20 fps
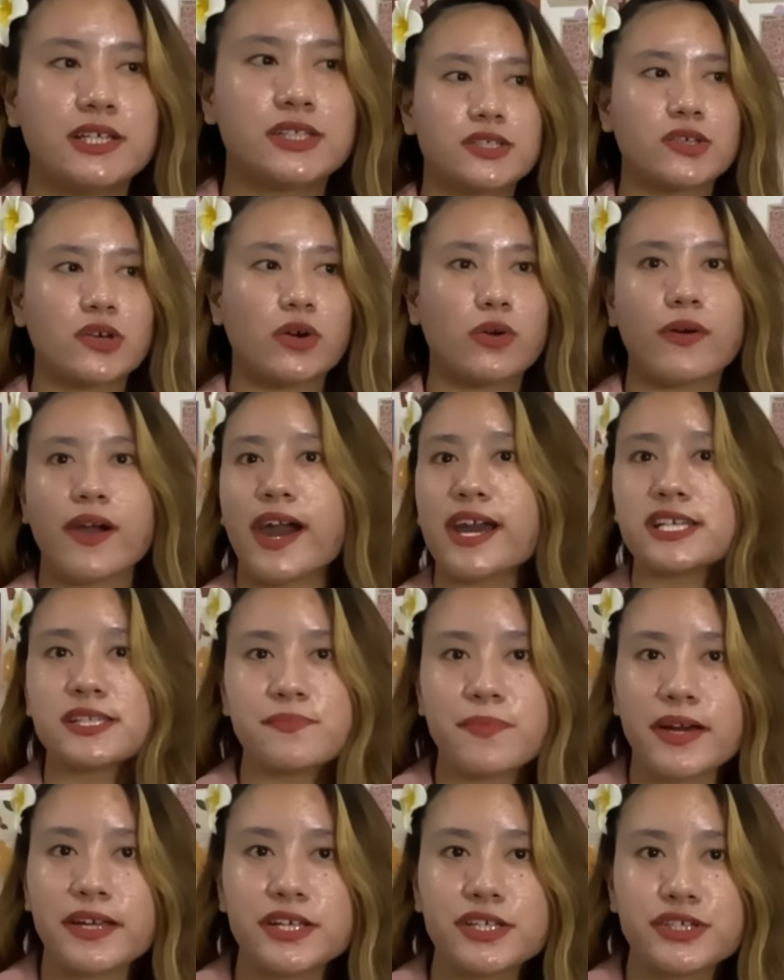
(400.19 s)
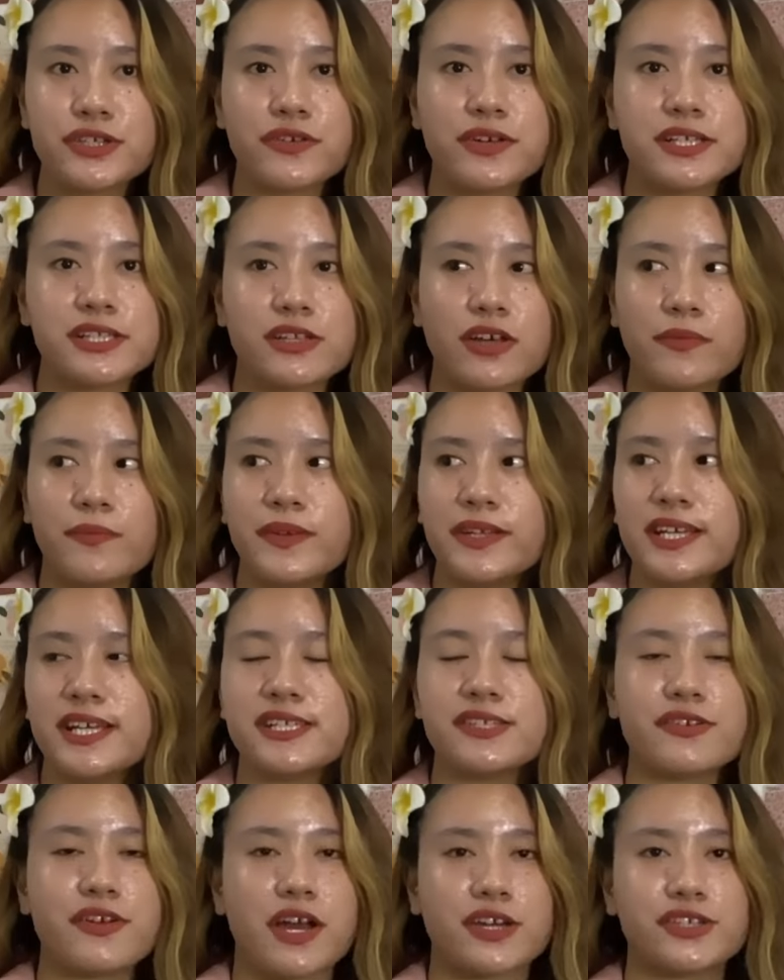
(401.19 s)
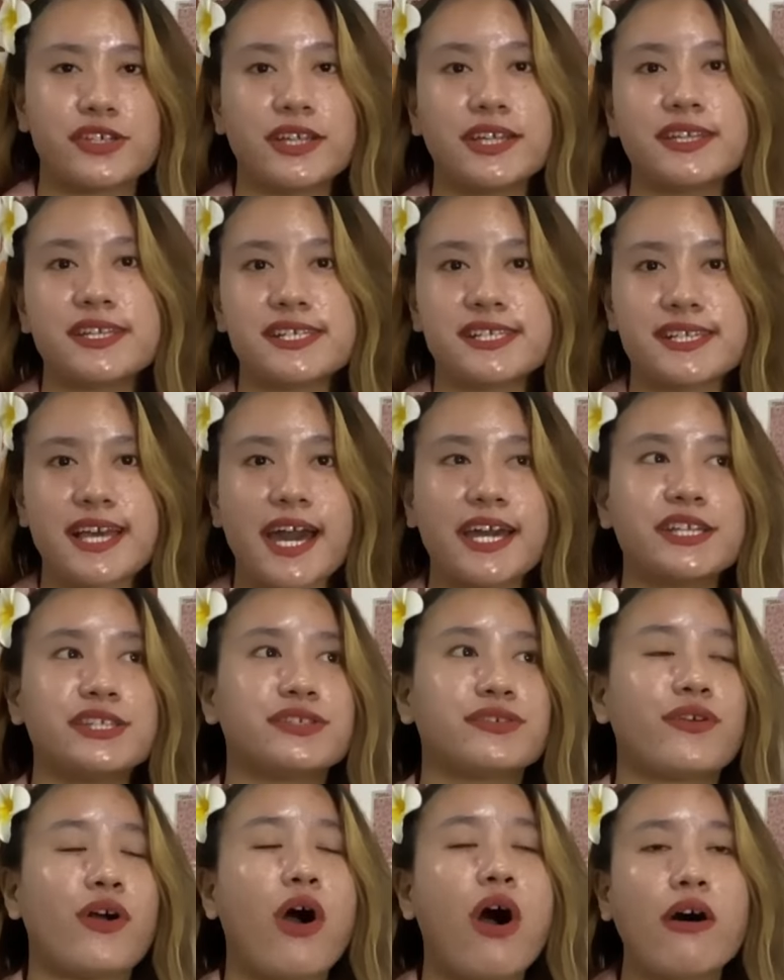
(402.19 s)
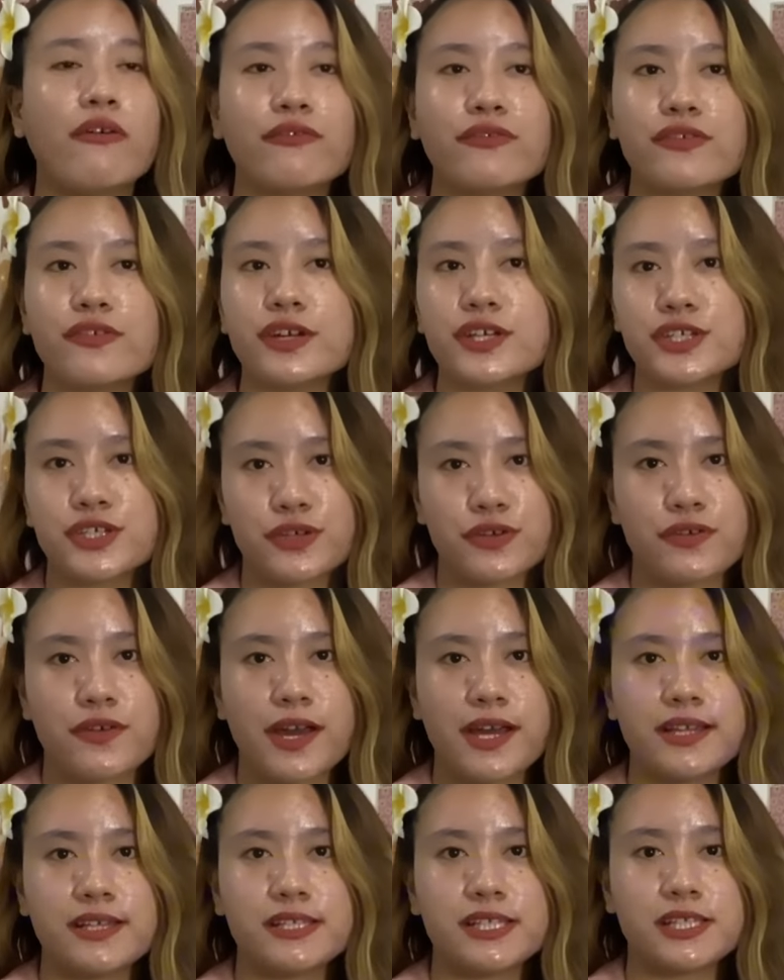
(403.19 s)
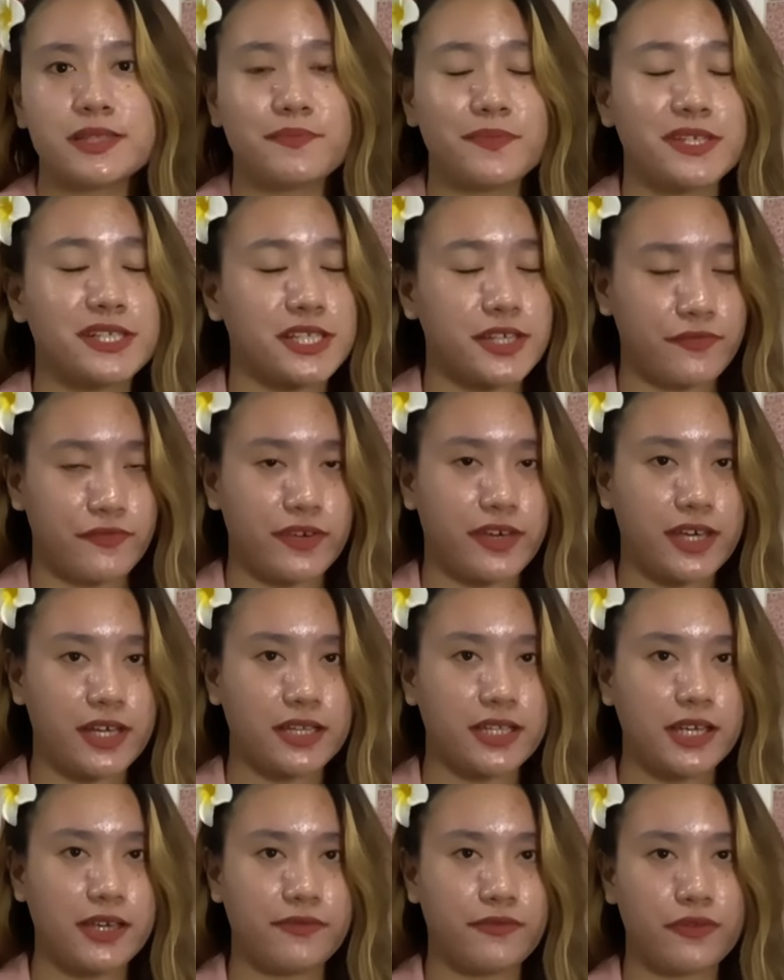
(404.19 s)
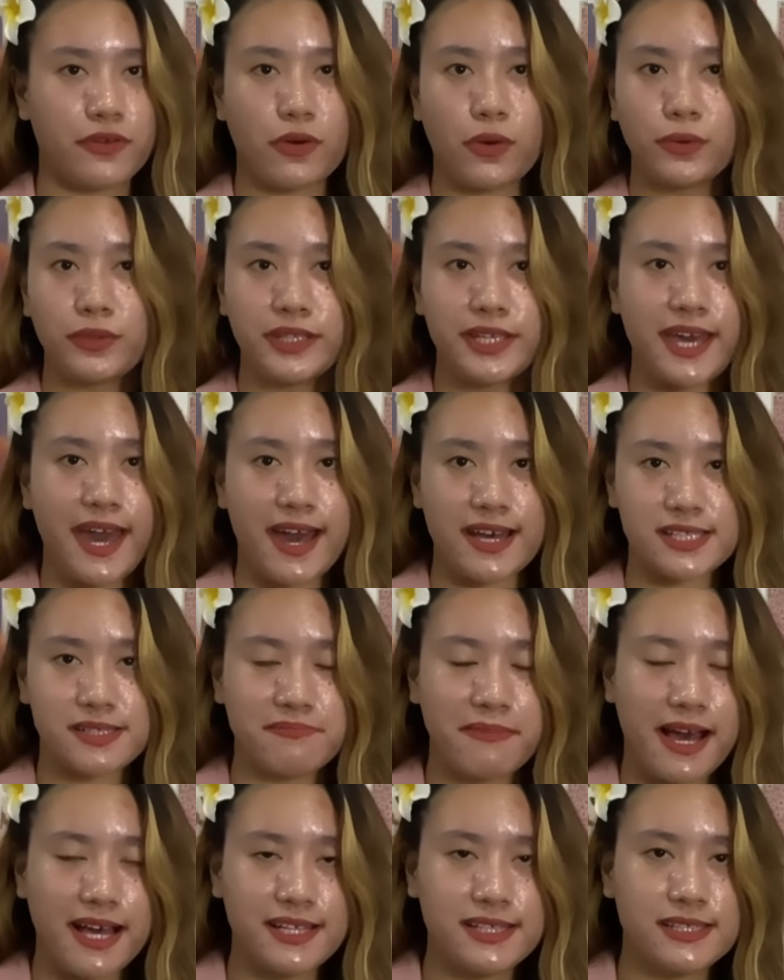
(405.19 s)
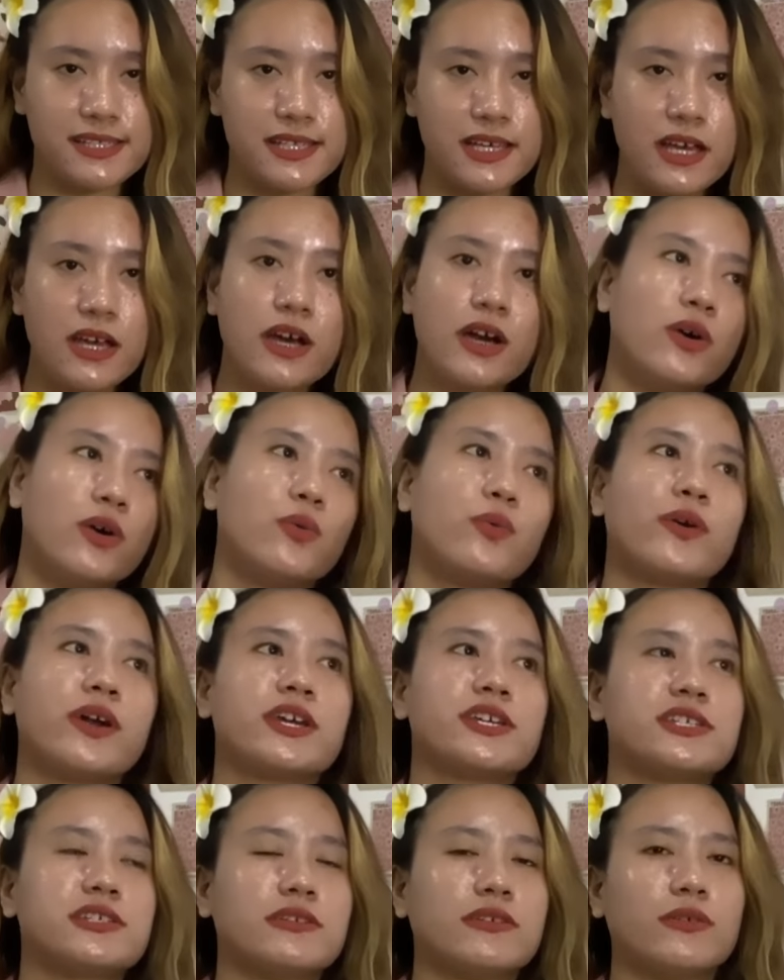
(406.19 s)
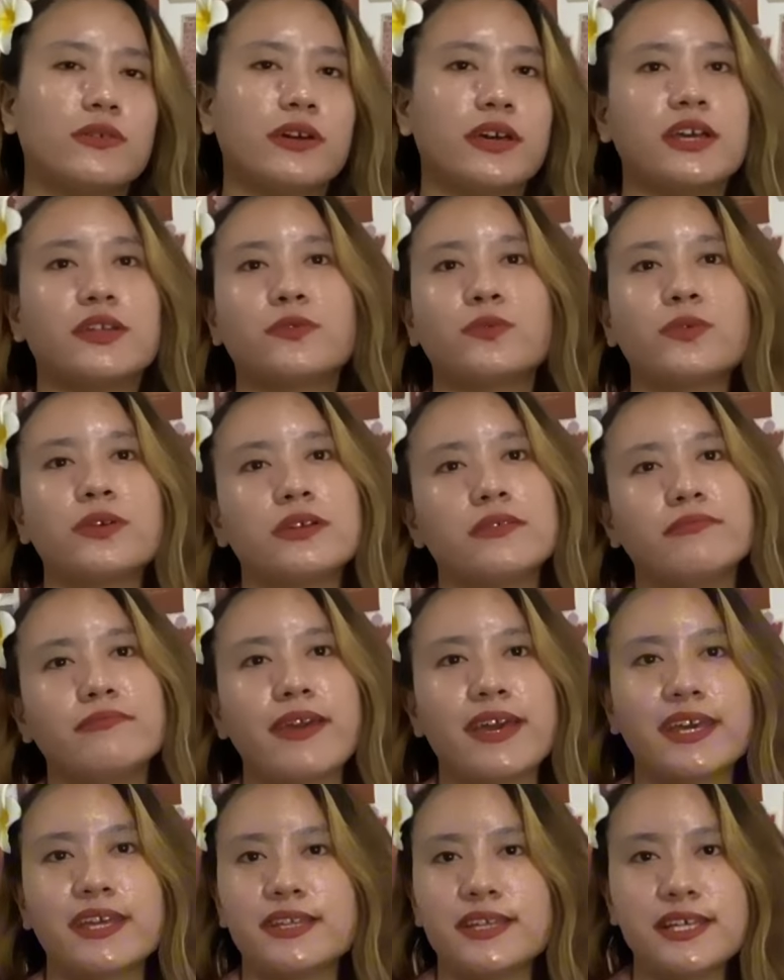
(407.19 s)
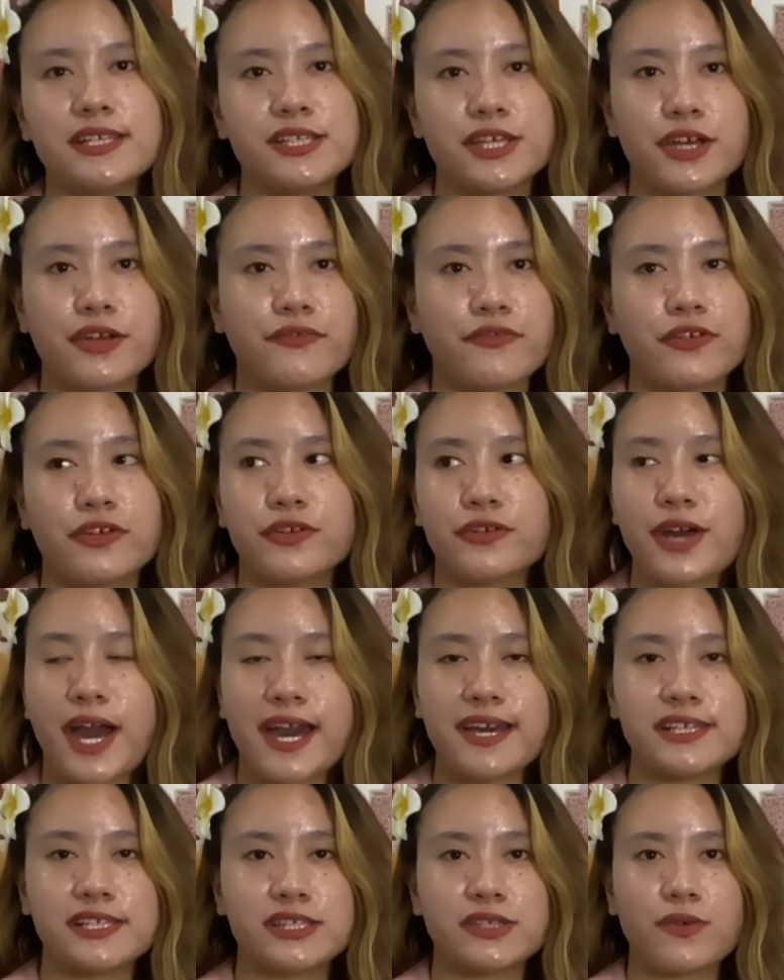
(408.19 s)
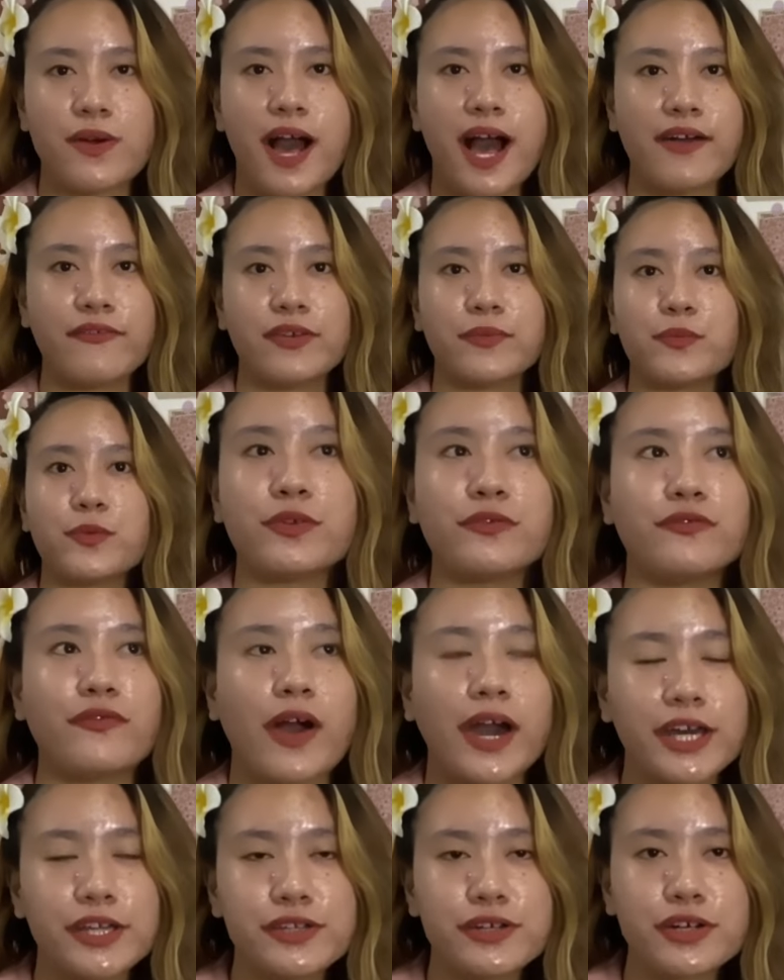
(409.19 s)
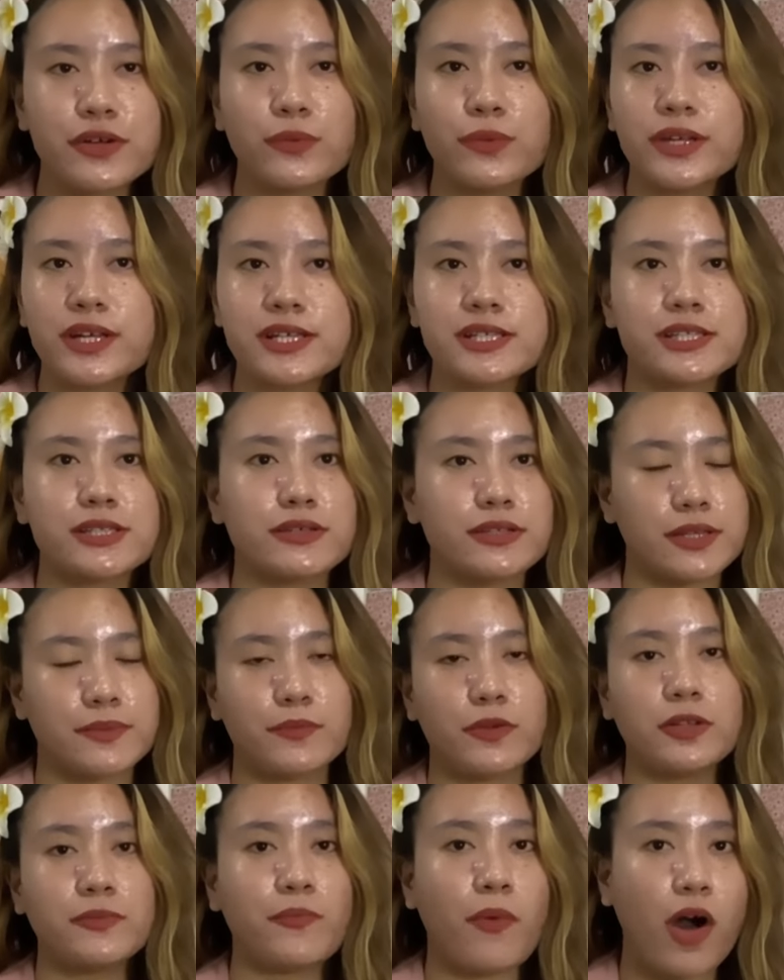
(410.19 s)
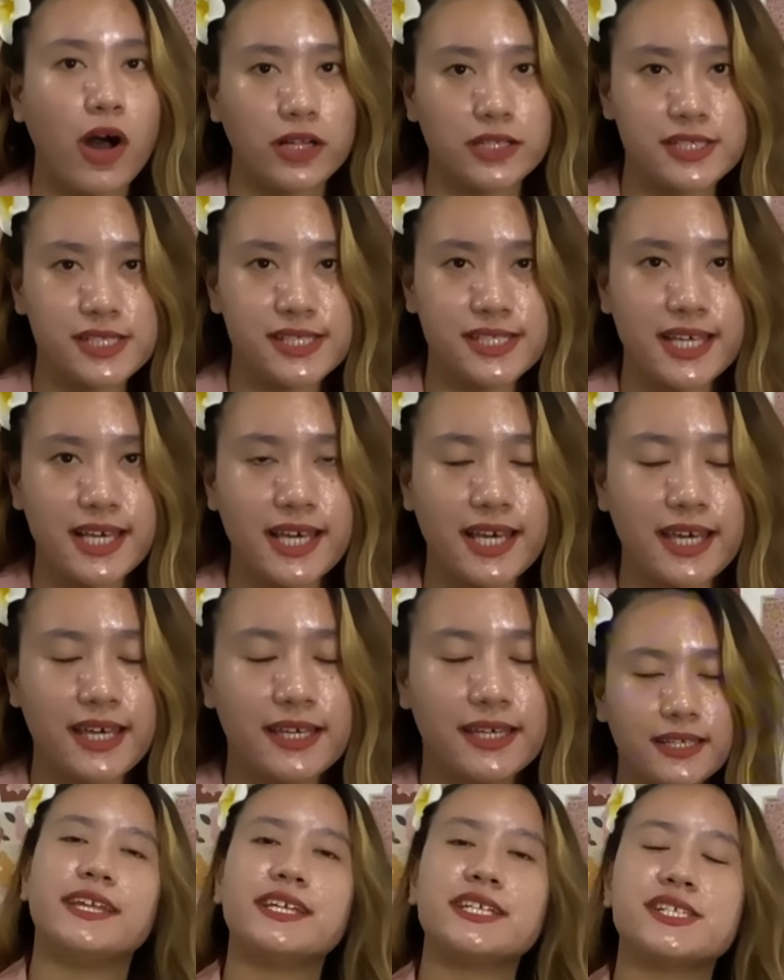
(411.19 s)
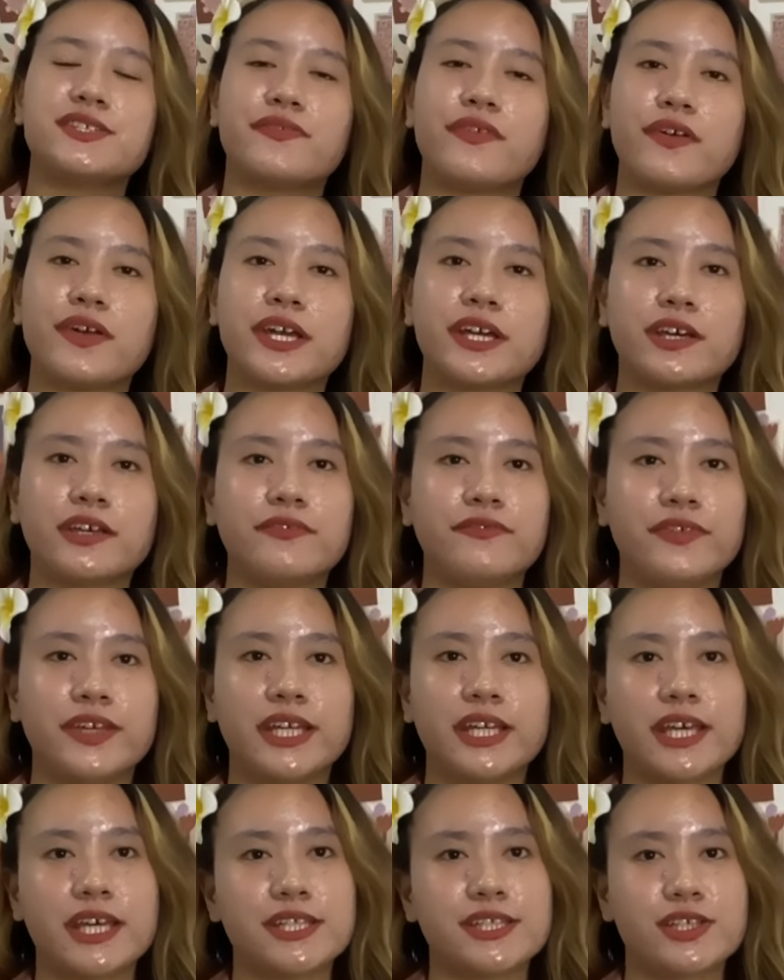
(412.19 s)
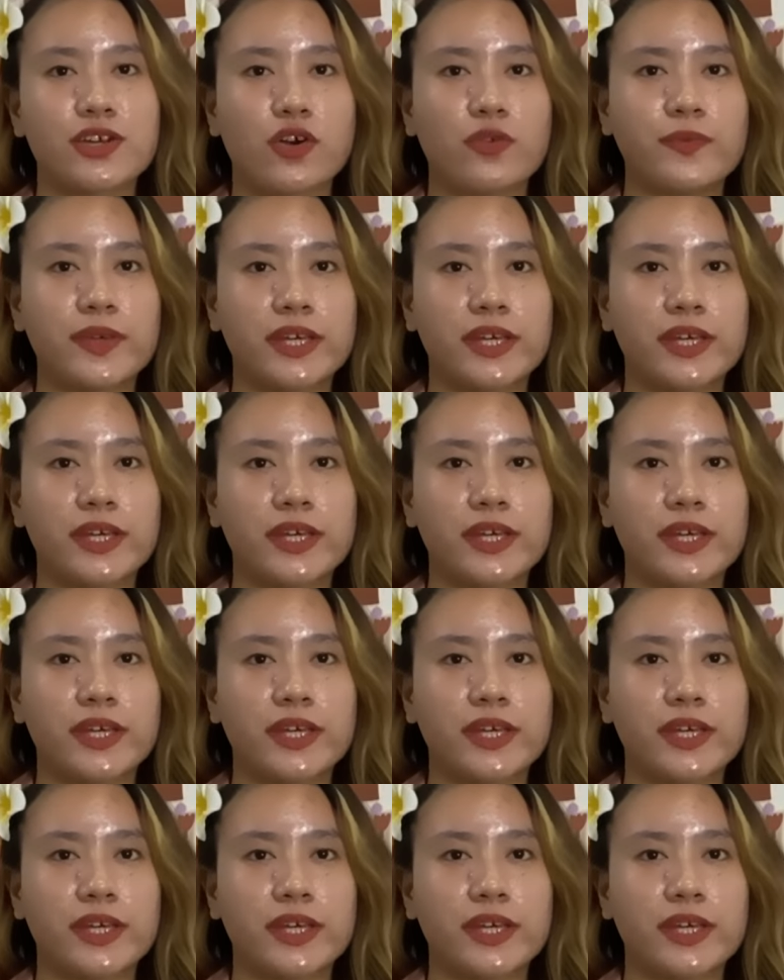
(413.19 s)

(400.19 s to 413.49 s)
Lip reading: So expat insurance companies are actually designed to offer insurance specifically for only expats, which it would make it easier for you guys to have a provider with a suitable policy. And it's very convenient though,